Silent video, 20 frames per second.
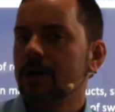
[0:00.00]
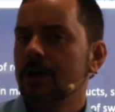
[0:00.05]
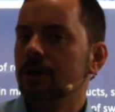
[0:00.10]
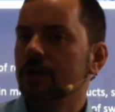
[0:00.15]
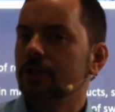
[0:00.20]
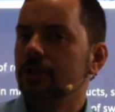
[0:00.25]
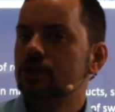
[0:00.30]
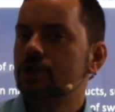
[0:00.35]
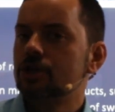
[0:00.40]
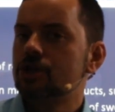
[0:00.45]

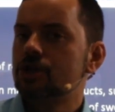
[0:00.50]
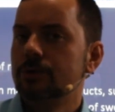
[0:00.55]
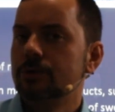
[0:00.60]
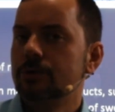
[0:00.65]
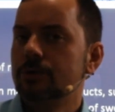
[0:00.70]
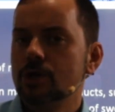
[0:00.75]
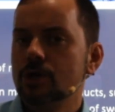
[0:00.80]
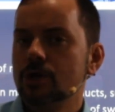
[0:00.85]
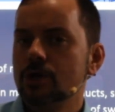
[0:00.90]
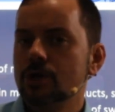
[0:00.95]

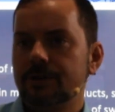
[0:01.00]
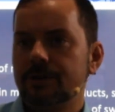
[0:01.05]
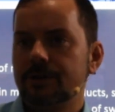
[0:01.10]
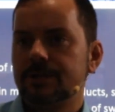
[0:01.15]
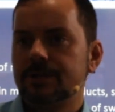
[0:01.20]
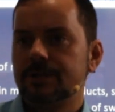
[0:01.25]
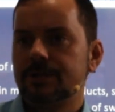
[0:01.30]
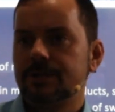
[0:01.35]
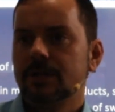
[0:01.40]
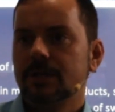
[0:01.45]
truths
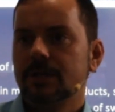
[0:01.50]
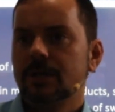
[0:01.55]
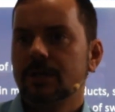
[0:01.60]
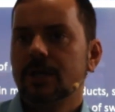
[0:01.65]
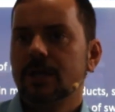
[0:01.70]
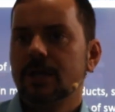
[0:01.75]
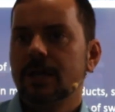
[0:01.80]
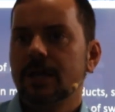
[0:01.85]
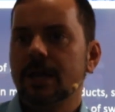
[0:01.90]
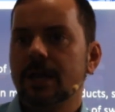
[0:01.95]

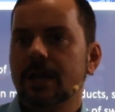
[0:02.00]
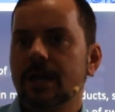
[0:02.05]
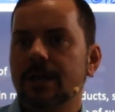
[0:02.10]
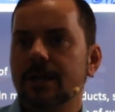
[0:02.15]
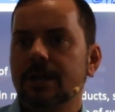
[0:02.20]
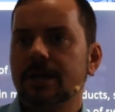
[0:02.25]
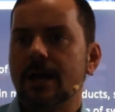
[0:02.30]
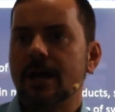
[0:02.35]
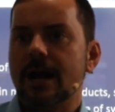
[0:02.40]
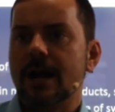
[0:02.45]
in
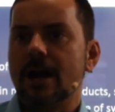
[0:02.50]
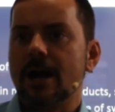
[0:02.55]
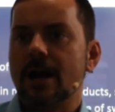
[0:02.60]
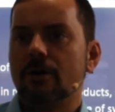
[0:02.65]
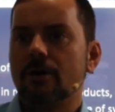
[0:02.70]
our